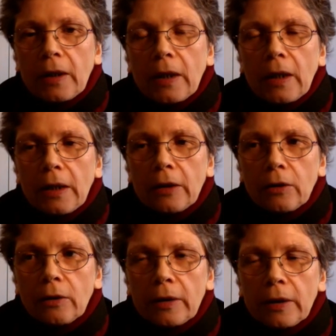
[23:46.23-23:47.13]
And
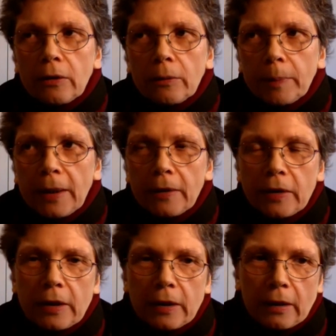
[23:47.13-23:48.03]
in the
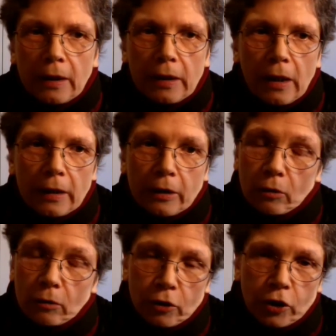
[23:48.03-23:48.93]
painting, I like
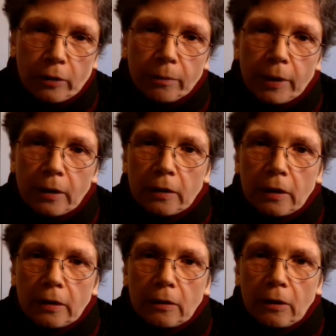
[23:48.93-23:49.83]
Rauschenberg
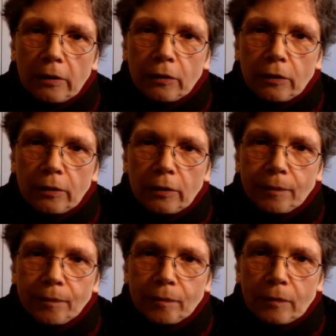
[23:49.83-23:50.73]
and all the
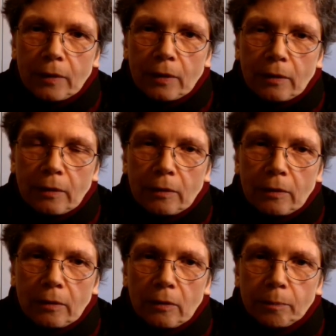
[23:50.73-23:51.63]

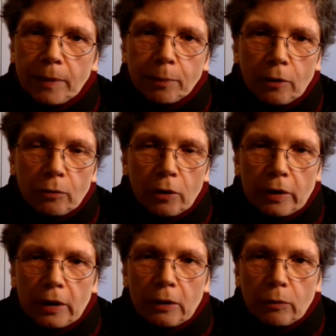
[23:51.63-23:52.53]
people
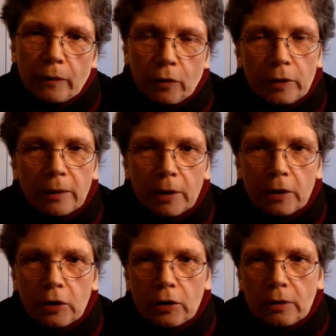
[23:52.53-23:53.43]
working with the image.